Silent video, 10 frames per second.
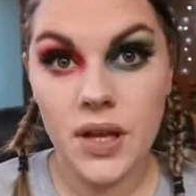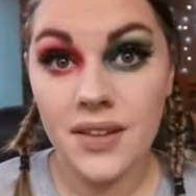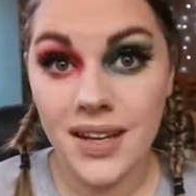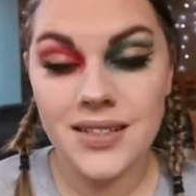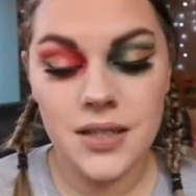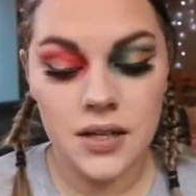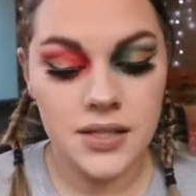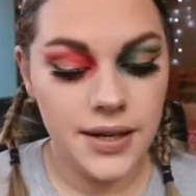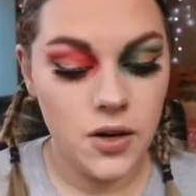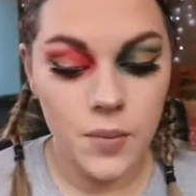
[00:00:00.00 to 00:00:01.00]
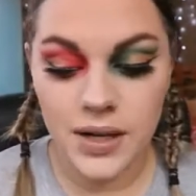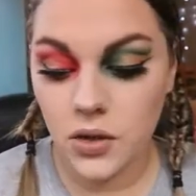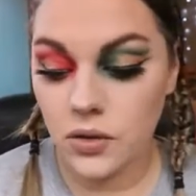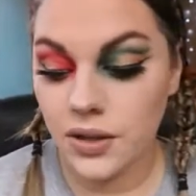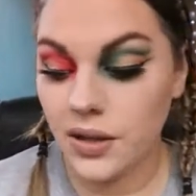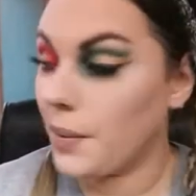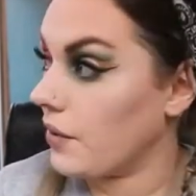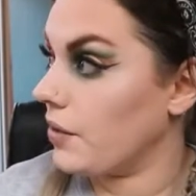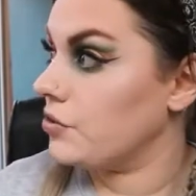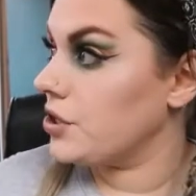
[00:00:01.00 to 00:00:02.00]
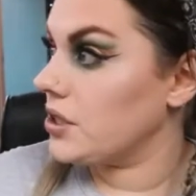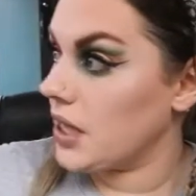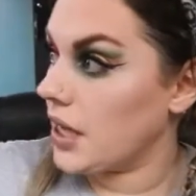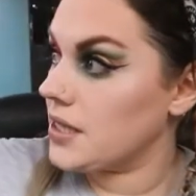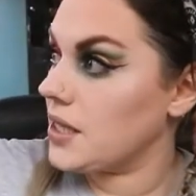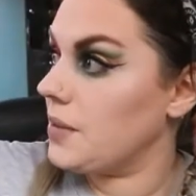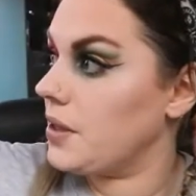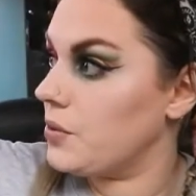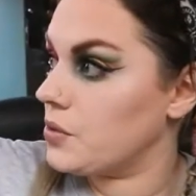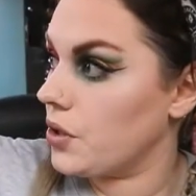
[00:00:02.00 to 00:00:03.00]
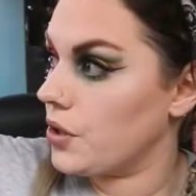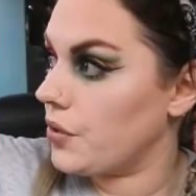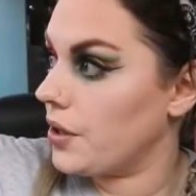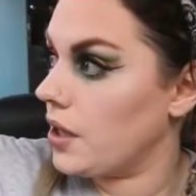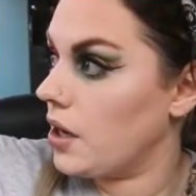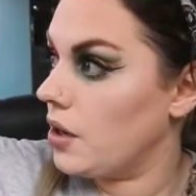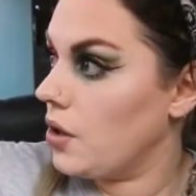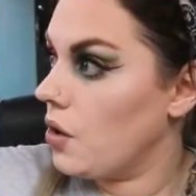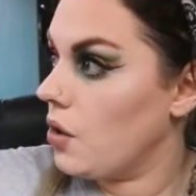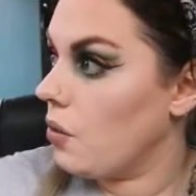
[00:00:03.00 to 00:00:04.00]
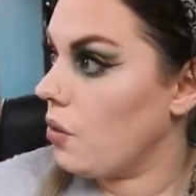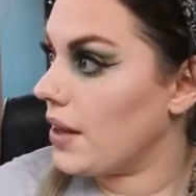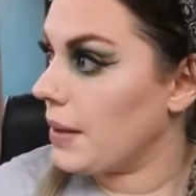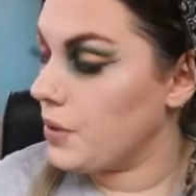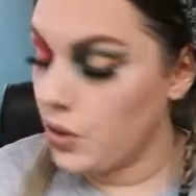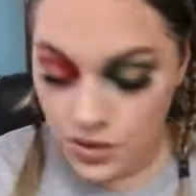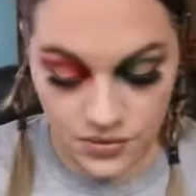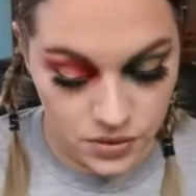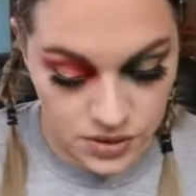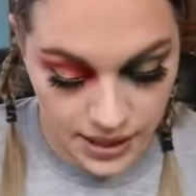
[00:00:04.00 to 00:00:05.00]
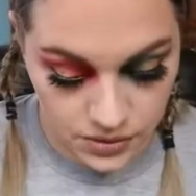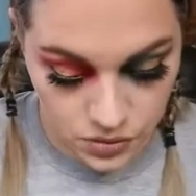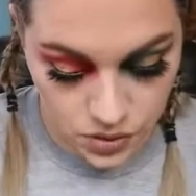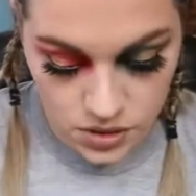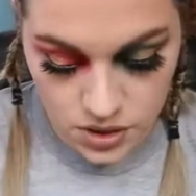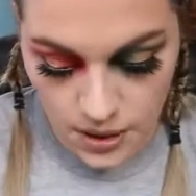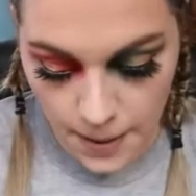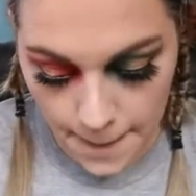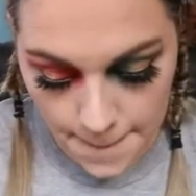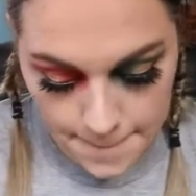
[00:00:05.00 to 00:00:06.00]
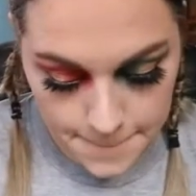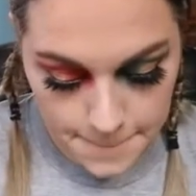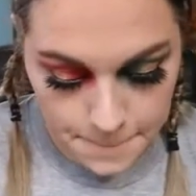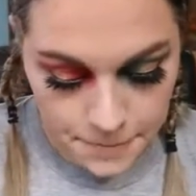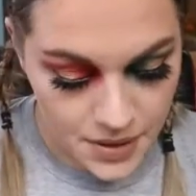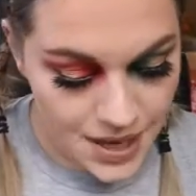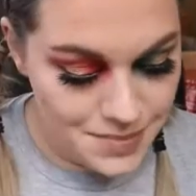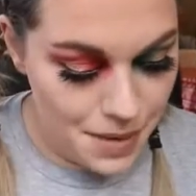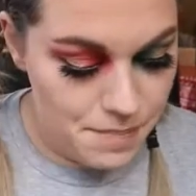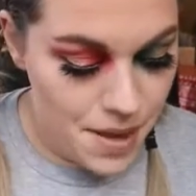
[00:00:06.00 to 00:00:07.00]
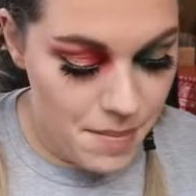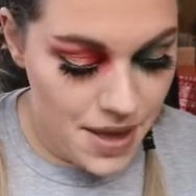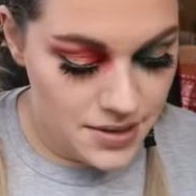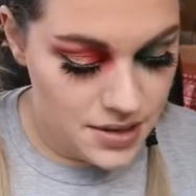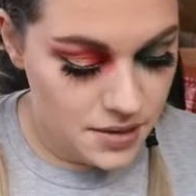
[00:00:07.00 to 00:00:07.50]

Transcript: The kids are singing Old MacDonald in the background, just in case anybody was wondering what that beautiful sound was. It's my babies.